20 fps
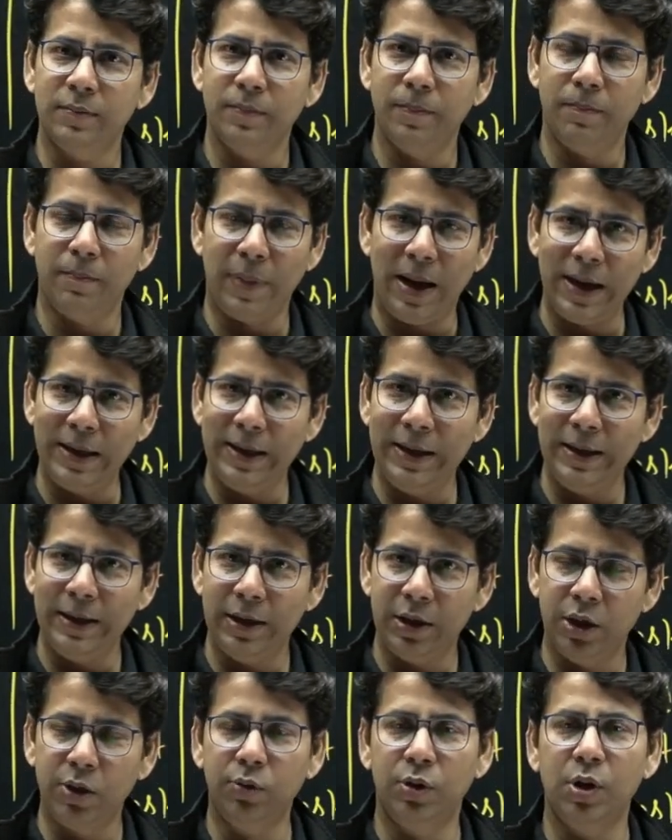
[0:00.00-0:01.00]
My
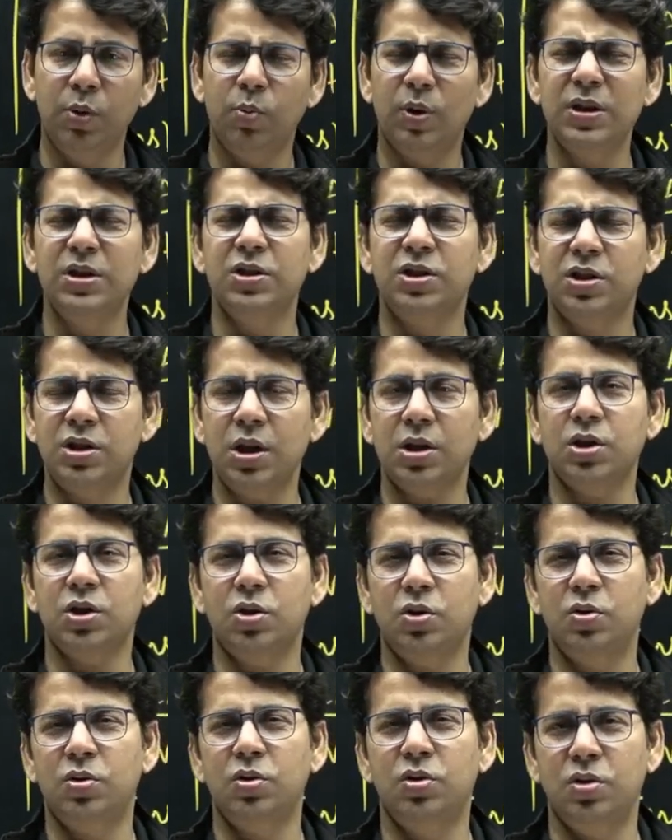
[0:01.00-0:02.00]
duty was just
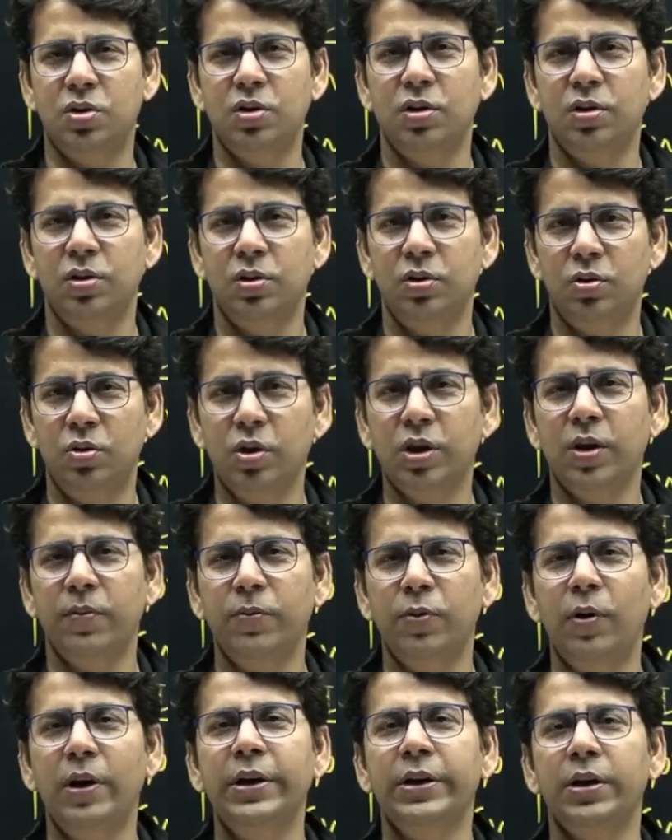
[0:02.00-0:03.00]
to give
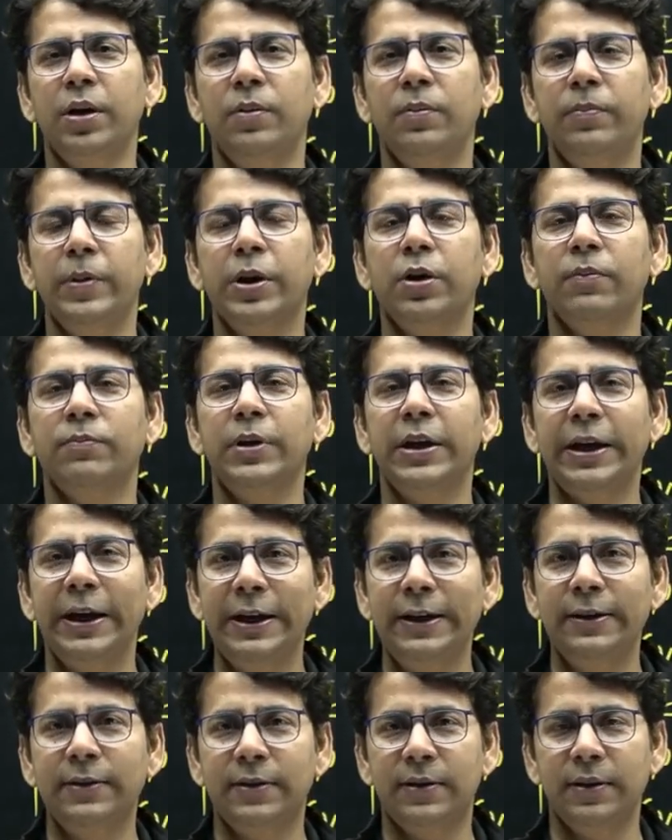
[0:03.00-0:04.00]
you a little bit of the
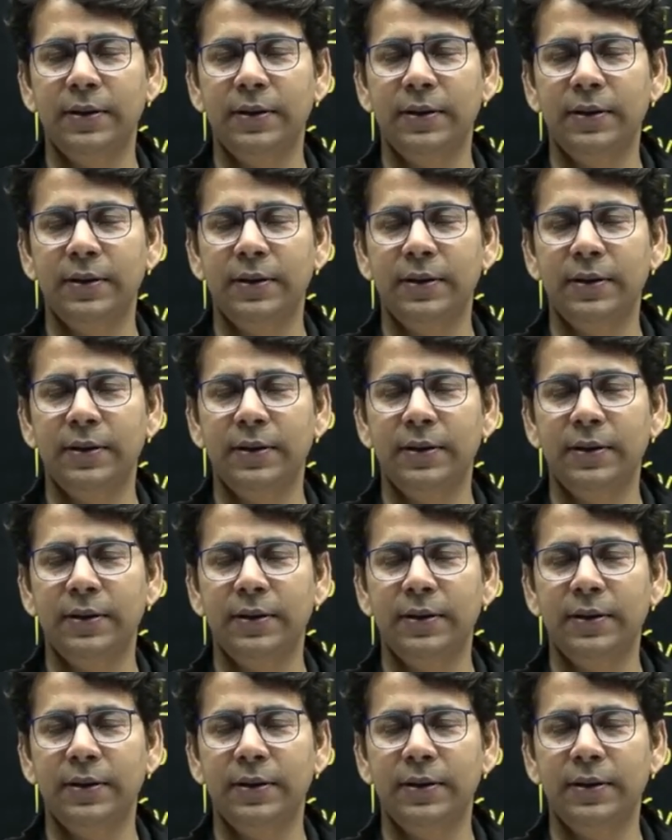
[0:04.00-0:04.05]
hint,